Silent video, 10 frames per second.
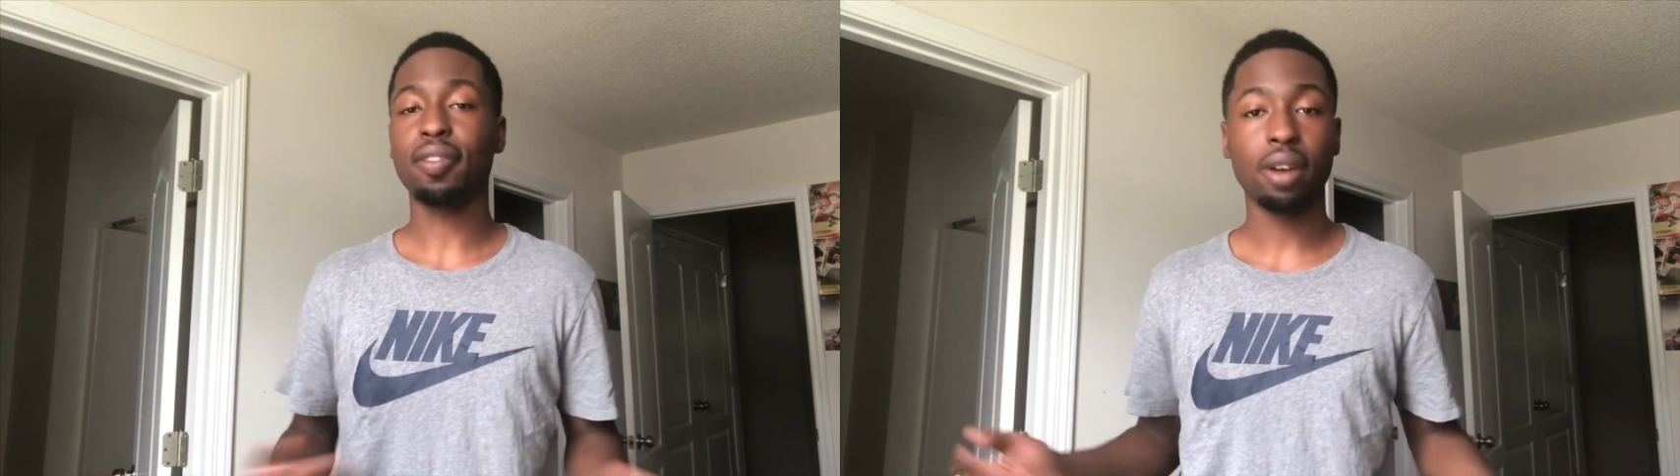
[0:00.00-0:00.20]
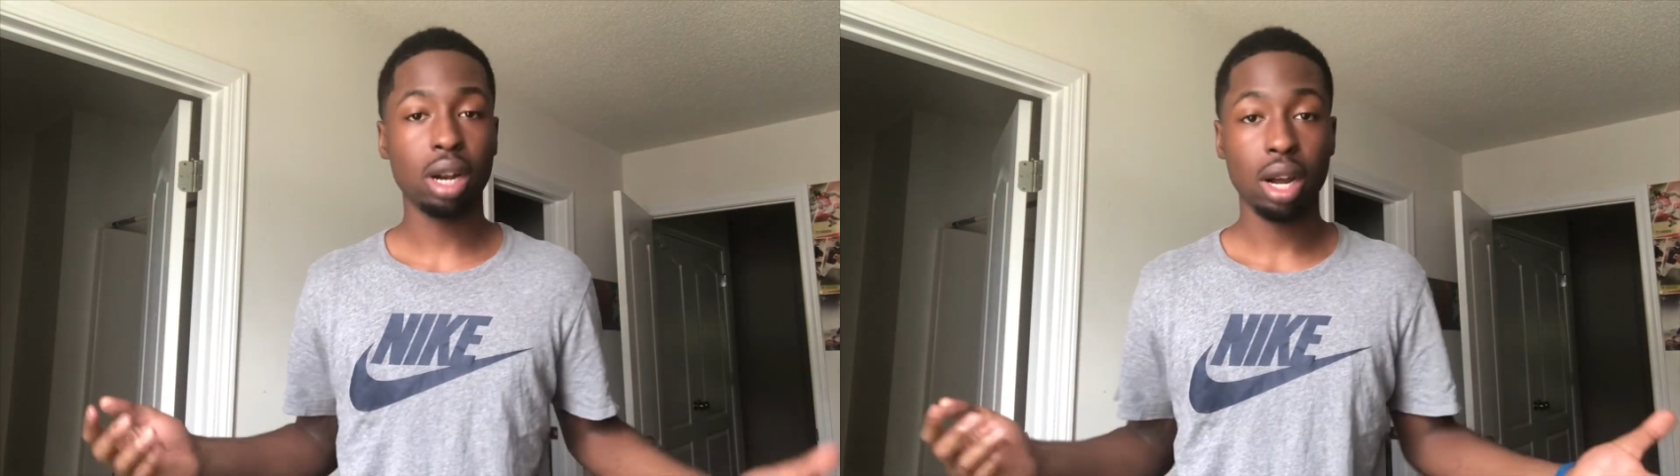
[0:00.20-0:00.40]

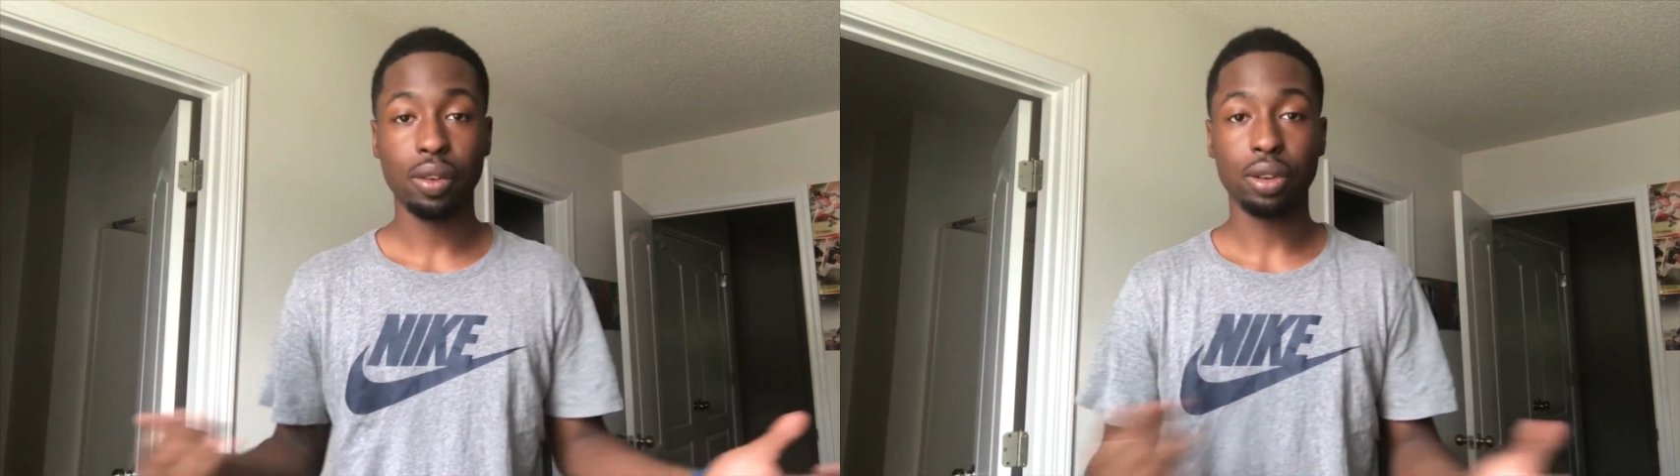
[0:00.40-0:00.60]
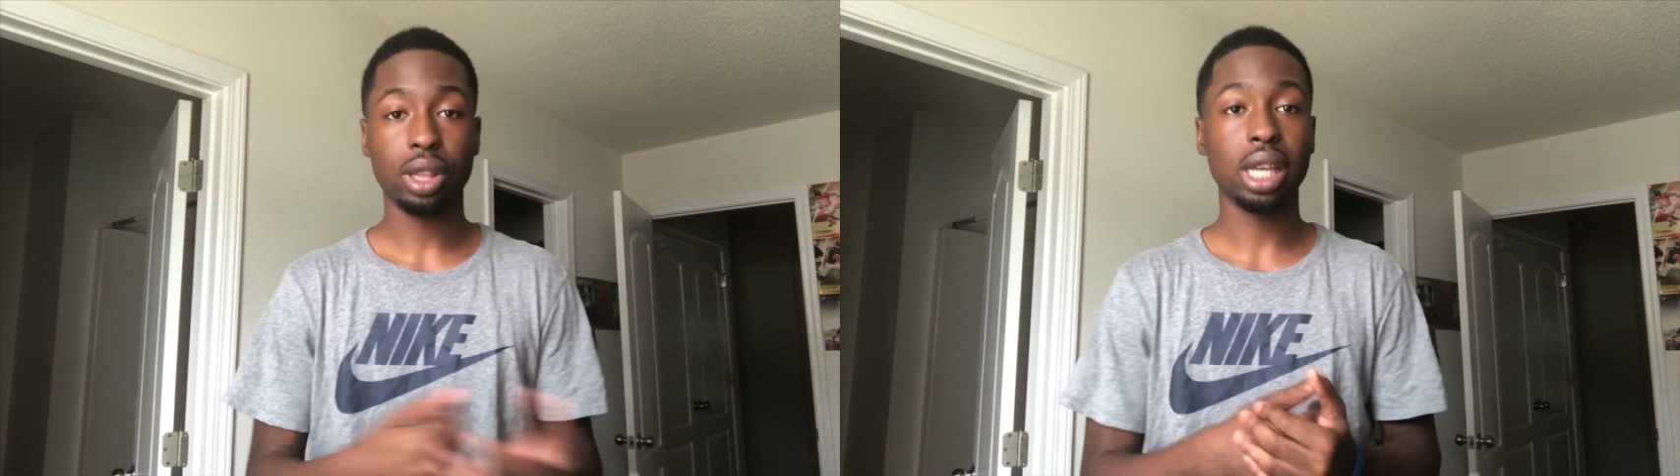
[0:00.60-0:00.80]
fun
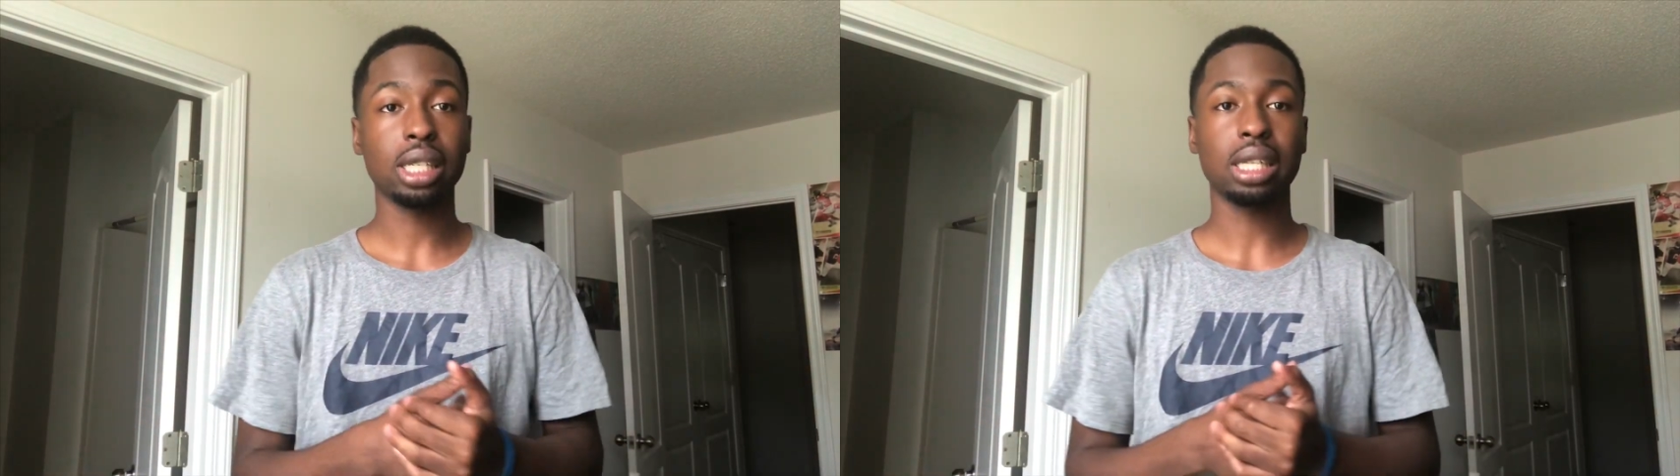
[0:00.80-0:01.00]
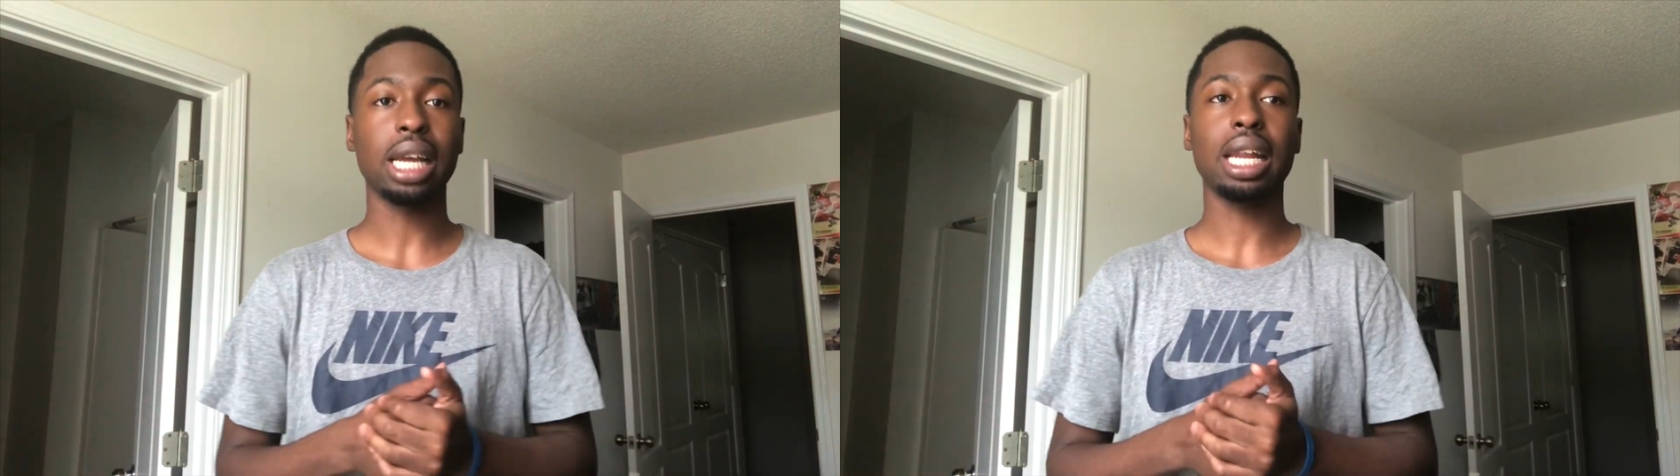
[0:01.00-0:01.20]
of or
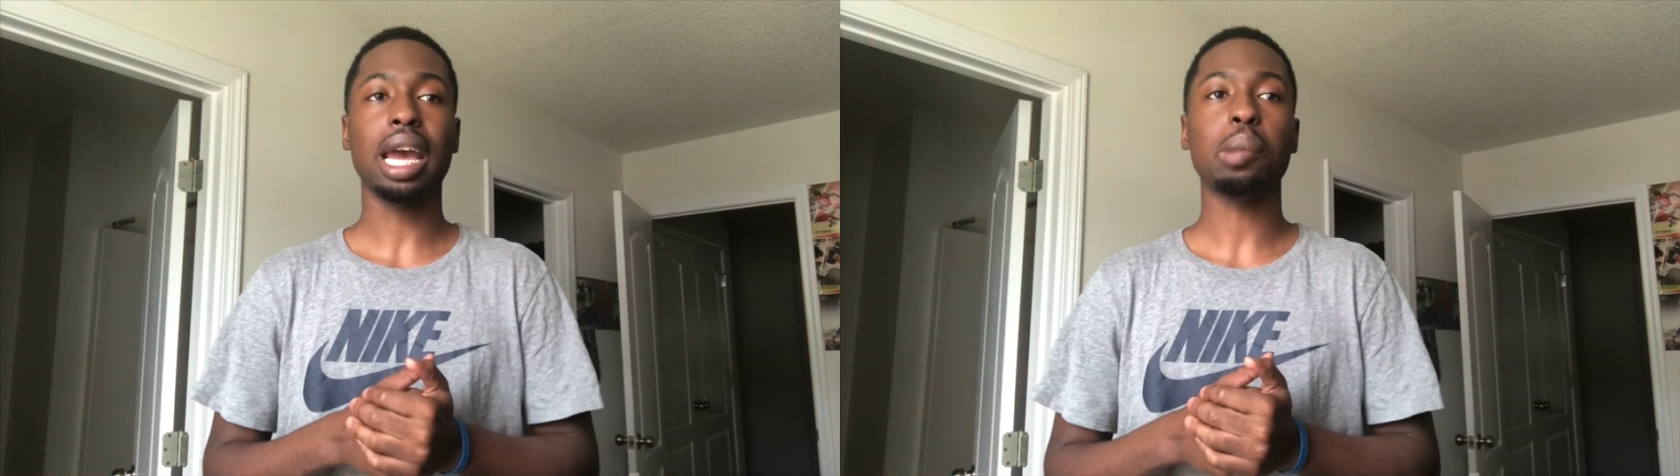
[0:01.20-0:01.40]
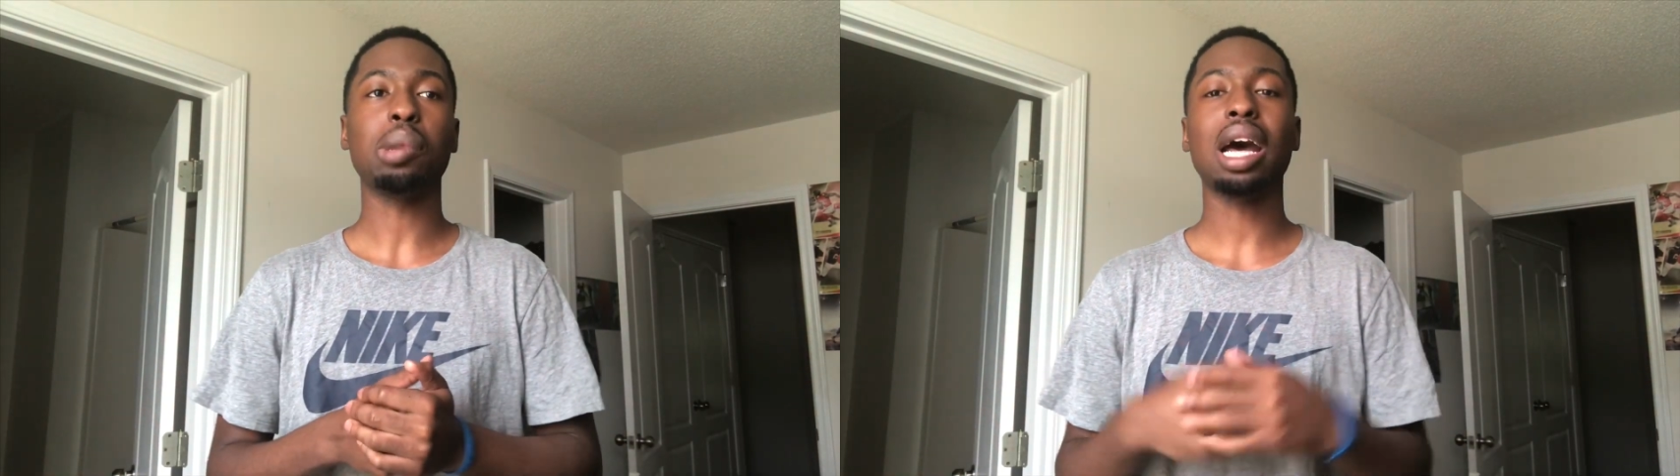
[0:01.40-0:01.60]
things like that,